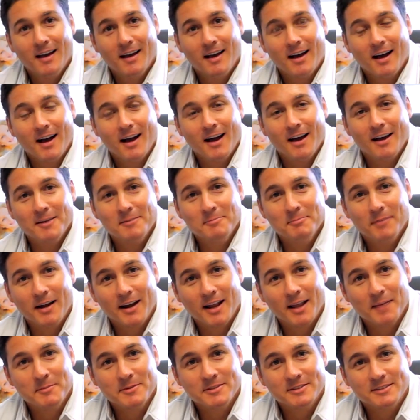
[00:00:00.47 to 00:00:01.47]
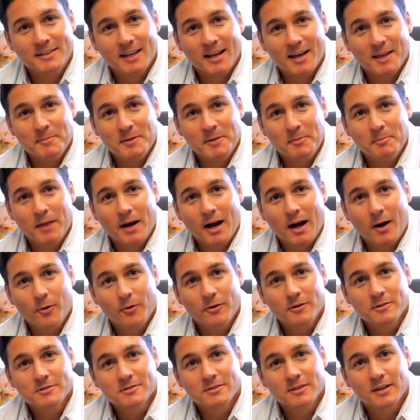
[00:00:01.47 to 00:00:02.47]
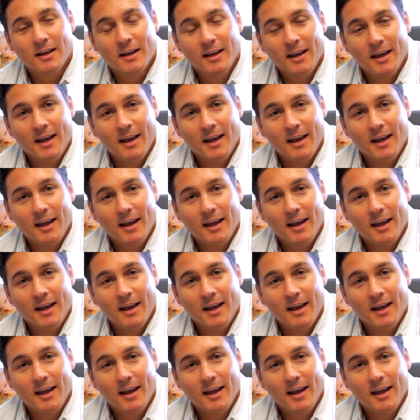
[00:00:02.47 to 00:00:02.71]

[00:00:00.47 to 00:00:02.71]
Hi, my name is Damon Bowers,